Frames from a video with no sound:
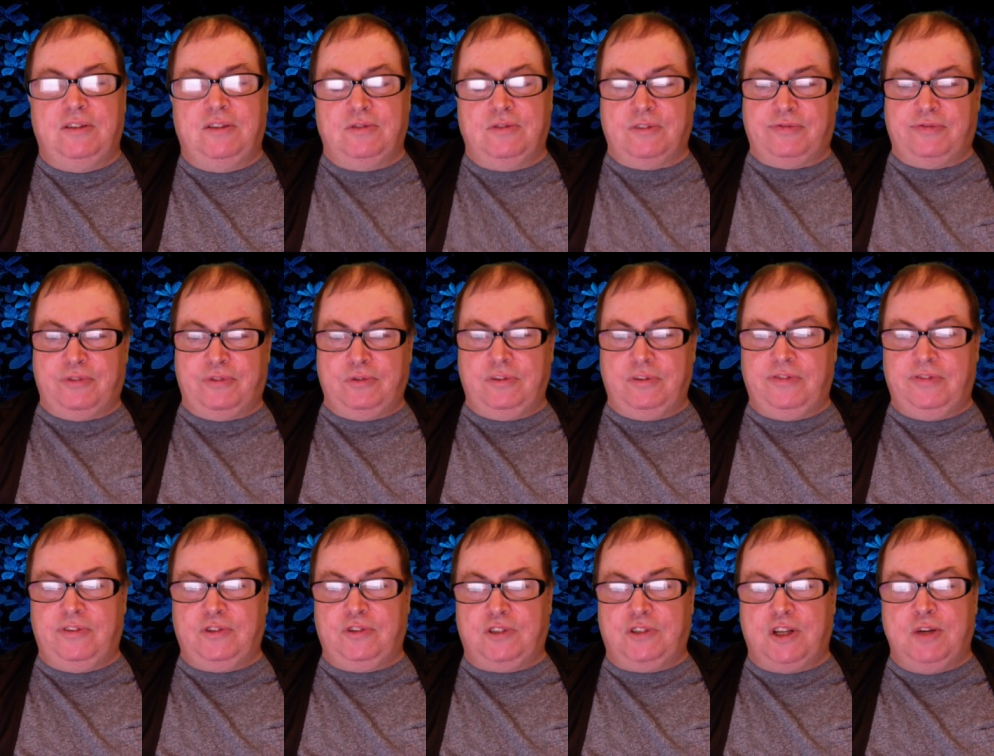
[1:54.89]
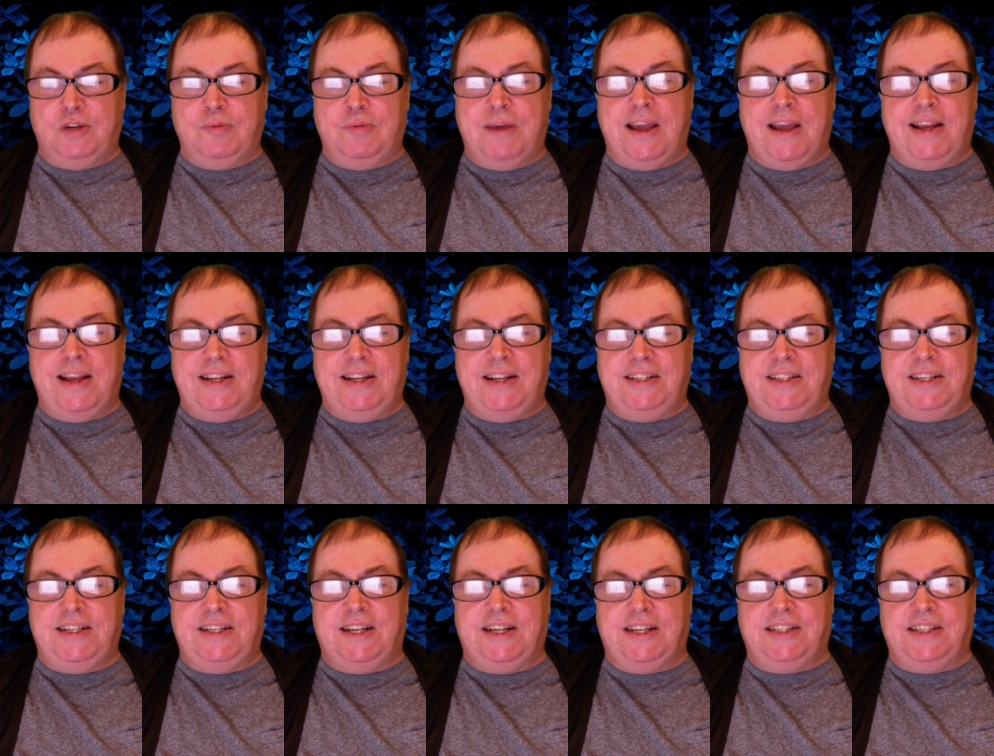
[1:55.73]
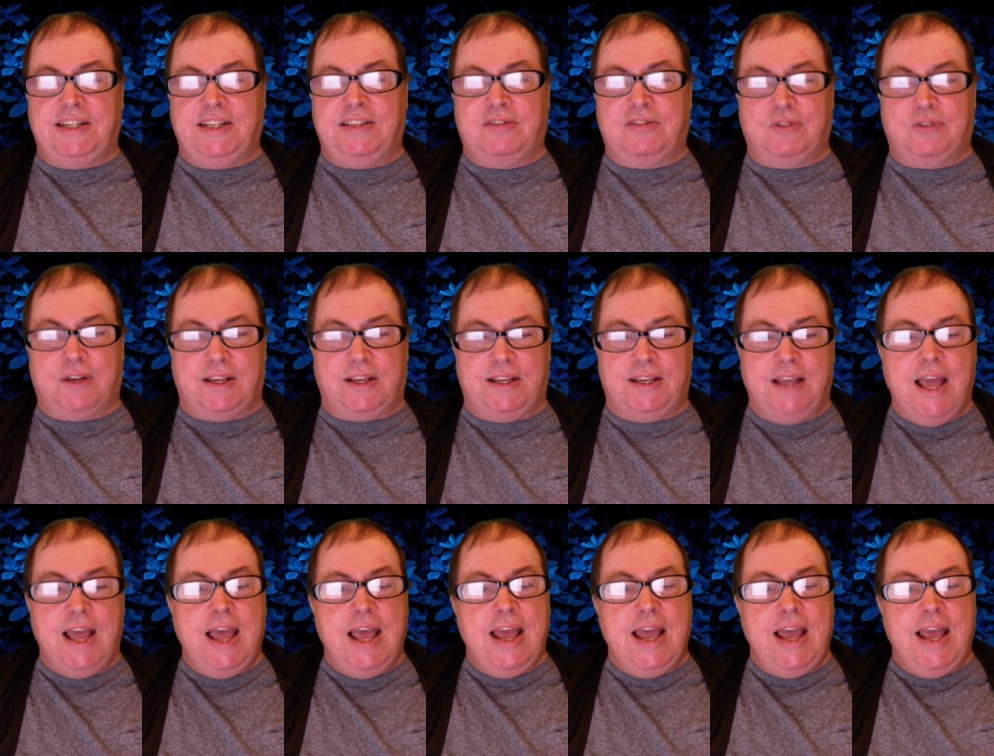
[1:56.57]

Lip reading: on the 4th of October 1883.